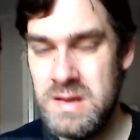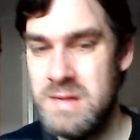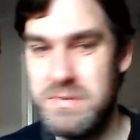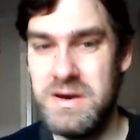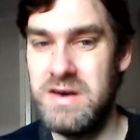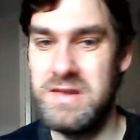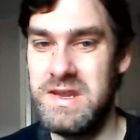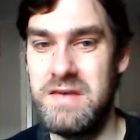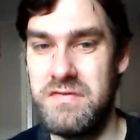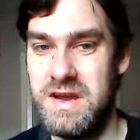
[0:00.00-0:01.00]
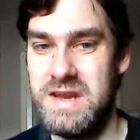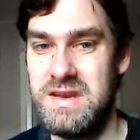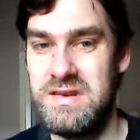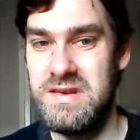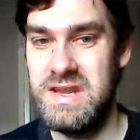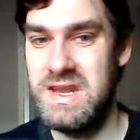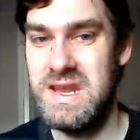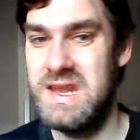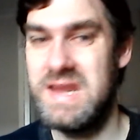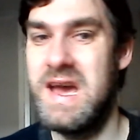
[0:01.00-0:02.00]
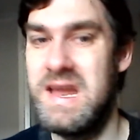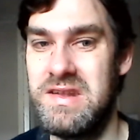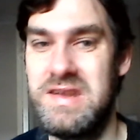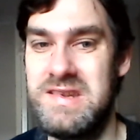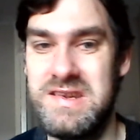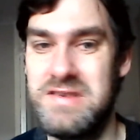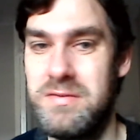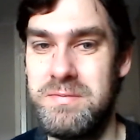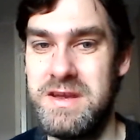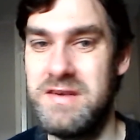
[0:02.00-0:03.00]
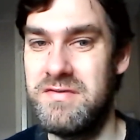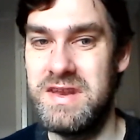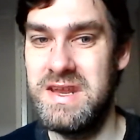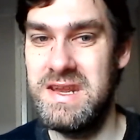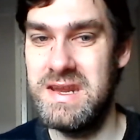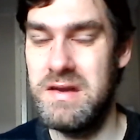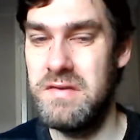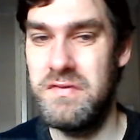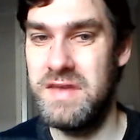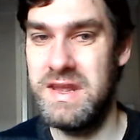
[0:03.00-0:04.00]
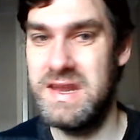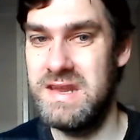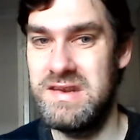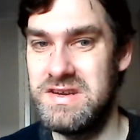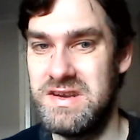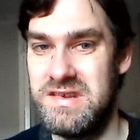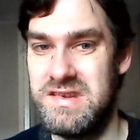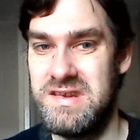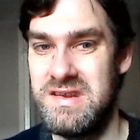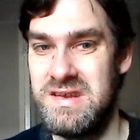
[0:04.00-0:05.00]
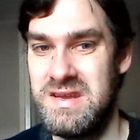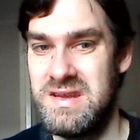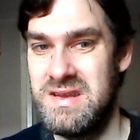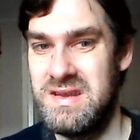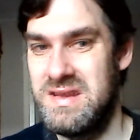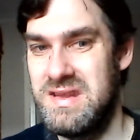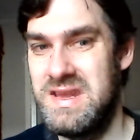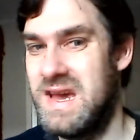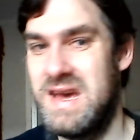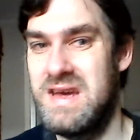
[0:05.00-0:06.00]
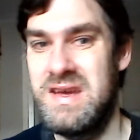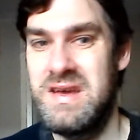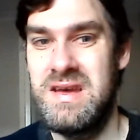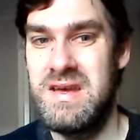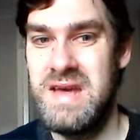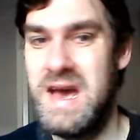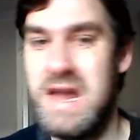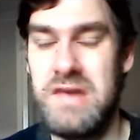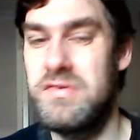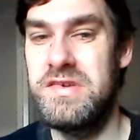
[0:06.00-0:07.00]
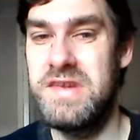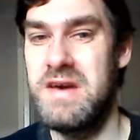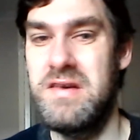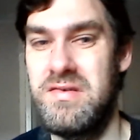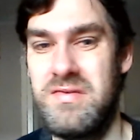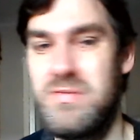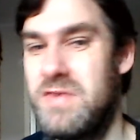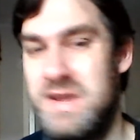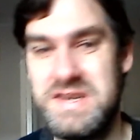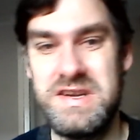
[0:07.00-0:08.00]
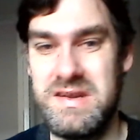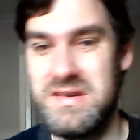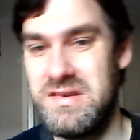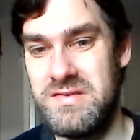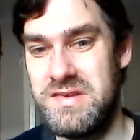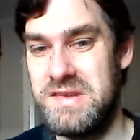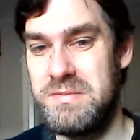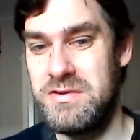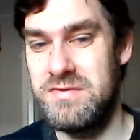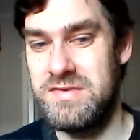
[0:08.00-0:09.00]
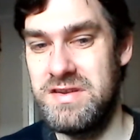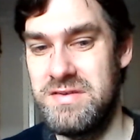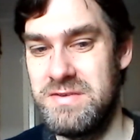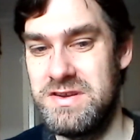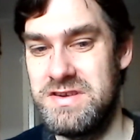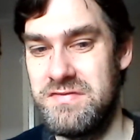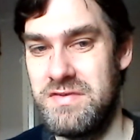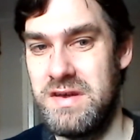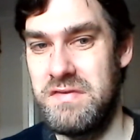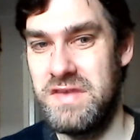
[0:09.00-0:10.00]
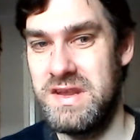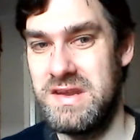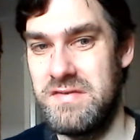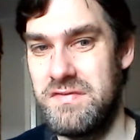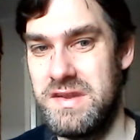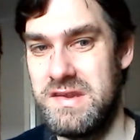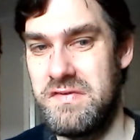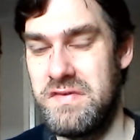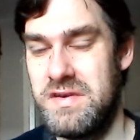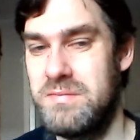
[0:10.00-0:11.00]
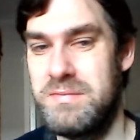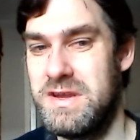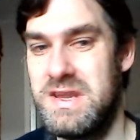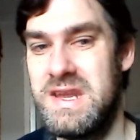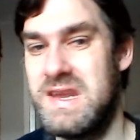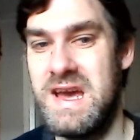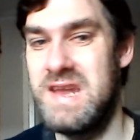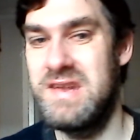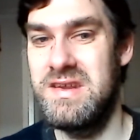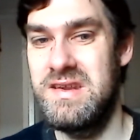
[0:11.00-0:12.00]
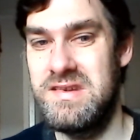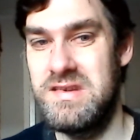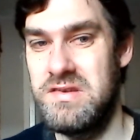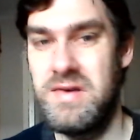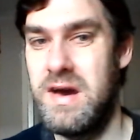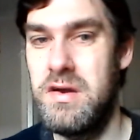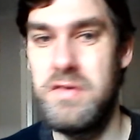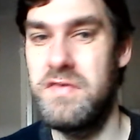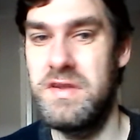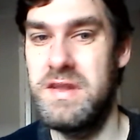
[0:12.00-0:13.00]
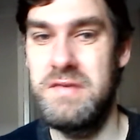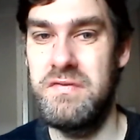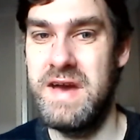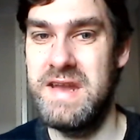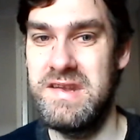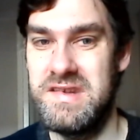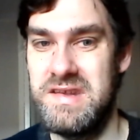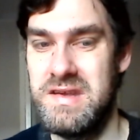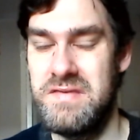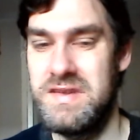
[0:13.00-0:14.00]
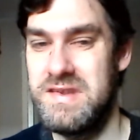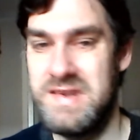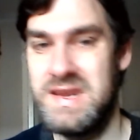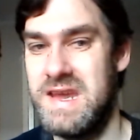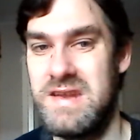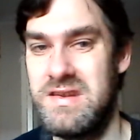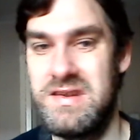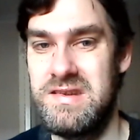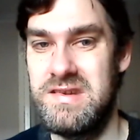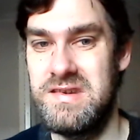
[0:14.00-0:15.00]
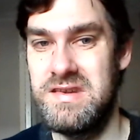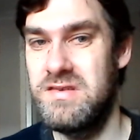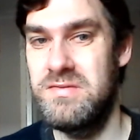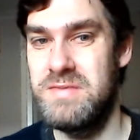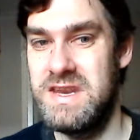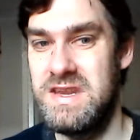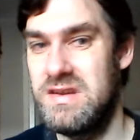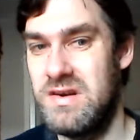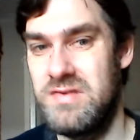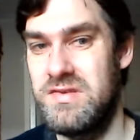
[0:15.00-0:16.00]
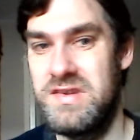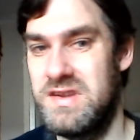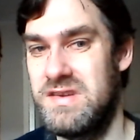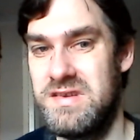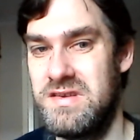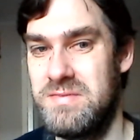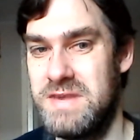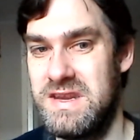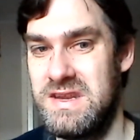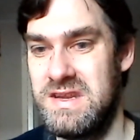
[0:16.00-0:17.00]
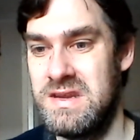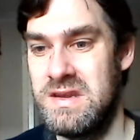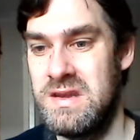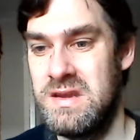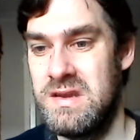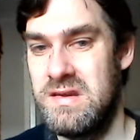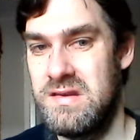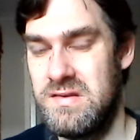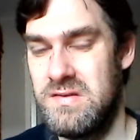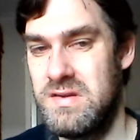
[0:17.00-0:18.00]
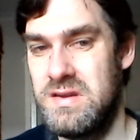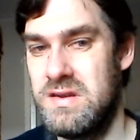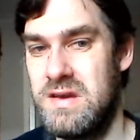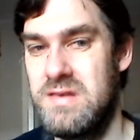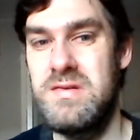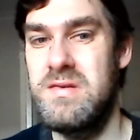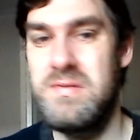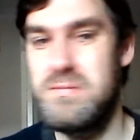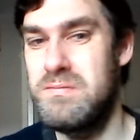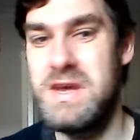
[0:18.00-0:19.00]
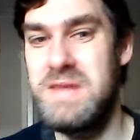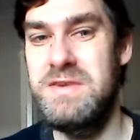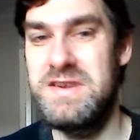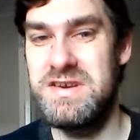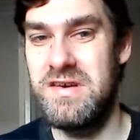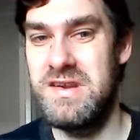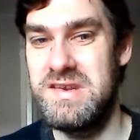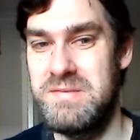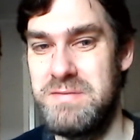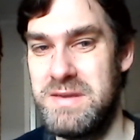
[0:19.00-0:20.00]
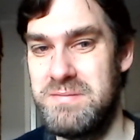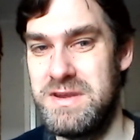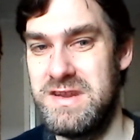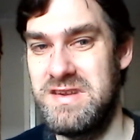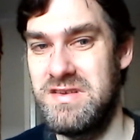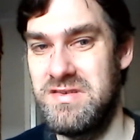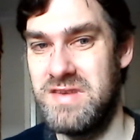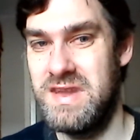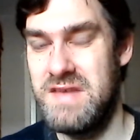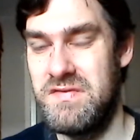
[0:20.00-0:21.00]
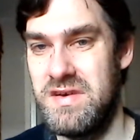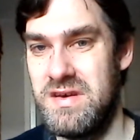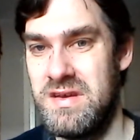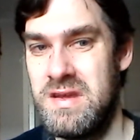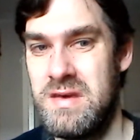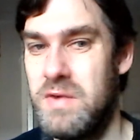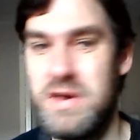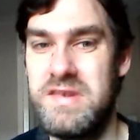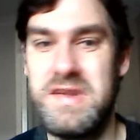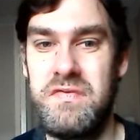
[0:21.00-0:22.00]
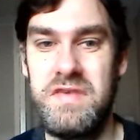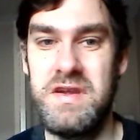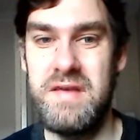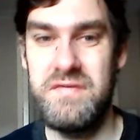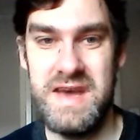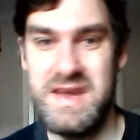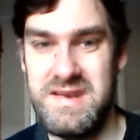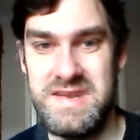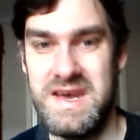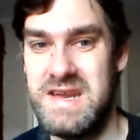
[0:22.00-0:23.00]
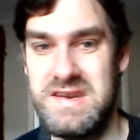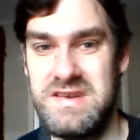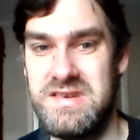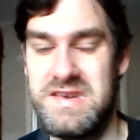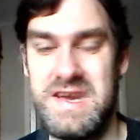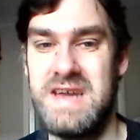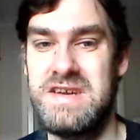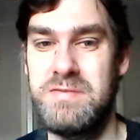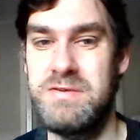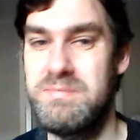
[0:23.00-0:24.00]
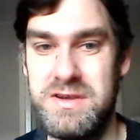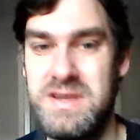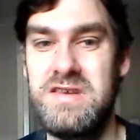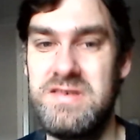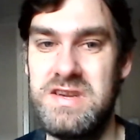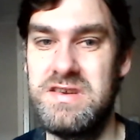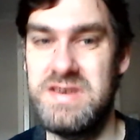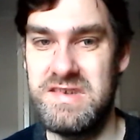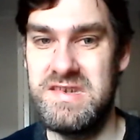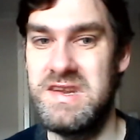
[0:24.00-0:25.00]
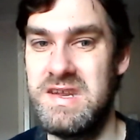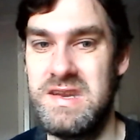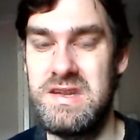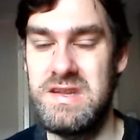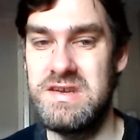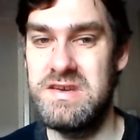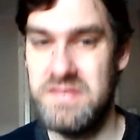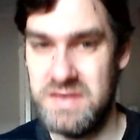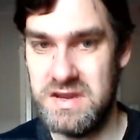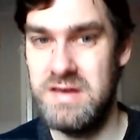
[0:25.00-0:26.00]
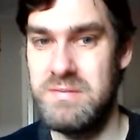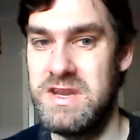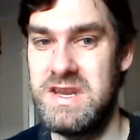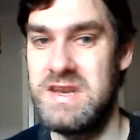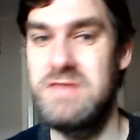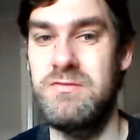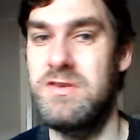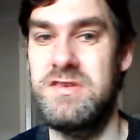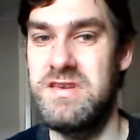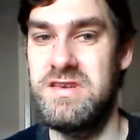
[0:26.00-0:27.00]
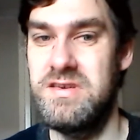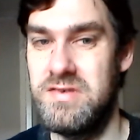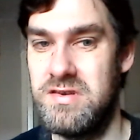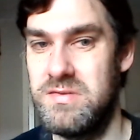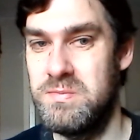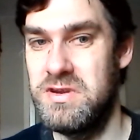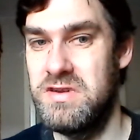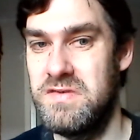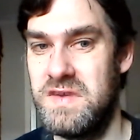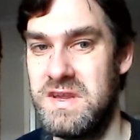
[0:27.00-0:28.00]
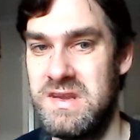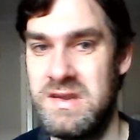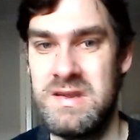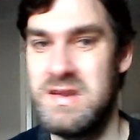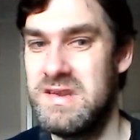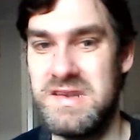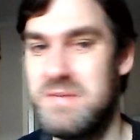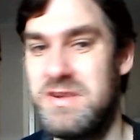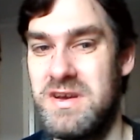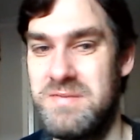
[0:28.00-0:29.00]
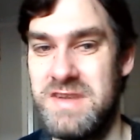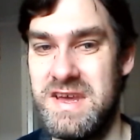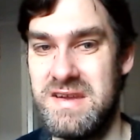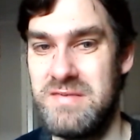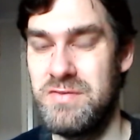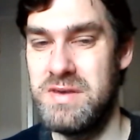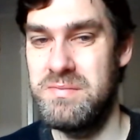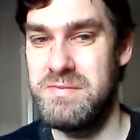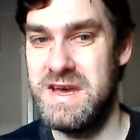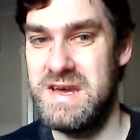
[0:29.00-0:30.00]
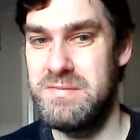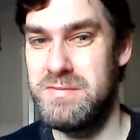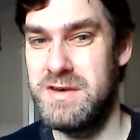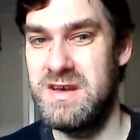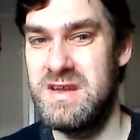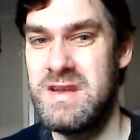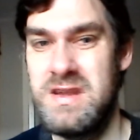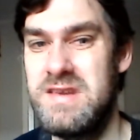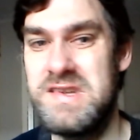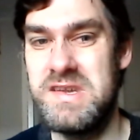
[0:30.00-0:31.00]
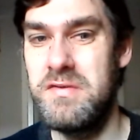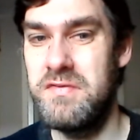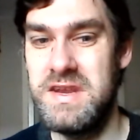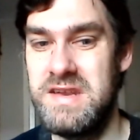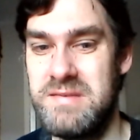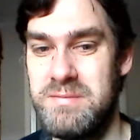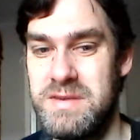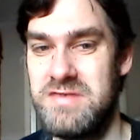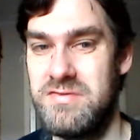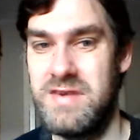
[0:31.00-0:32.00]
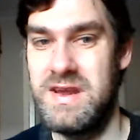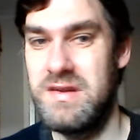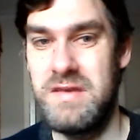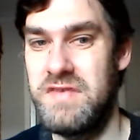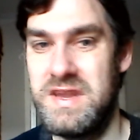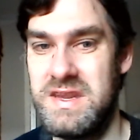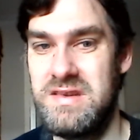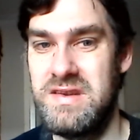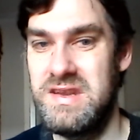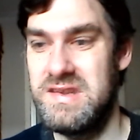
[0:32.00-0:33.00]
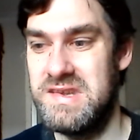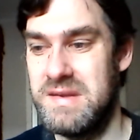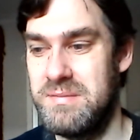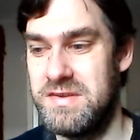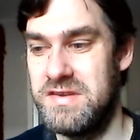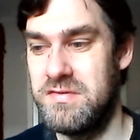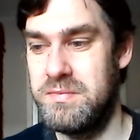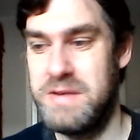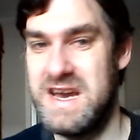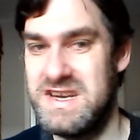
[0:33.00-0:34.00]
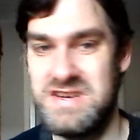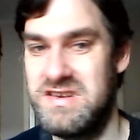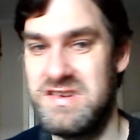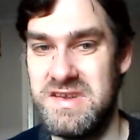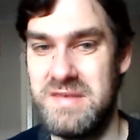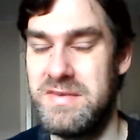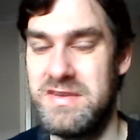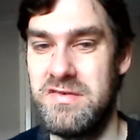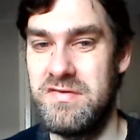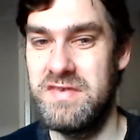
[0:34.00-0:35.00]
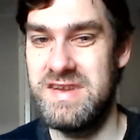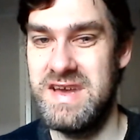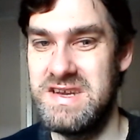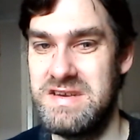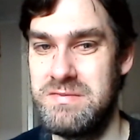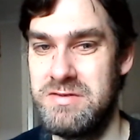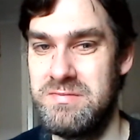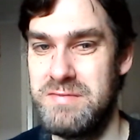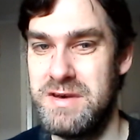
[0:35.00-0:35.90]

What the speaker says: But on the other hand, it can lead to a bit of an ego thing and just, yeah. And also, which, not to spoil too much of what I think of this film, but it can lead to overly fan service. It can lead to too many nods and too many, you know, maybe trying to be a bit too clever. Whereas if you have that detachment, but you just come in and you want to do a good movie, sometimes that can work better. But you sort of need a middle ground. I think you need some sort of passion, some sort of attachment.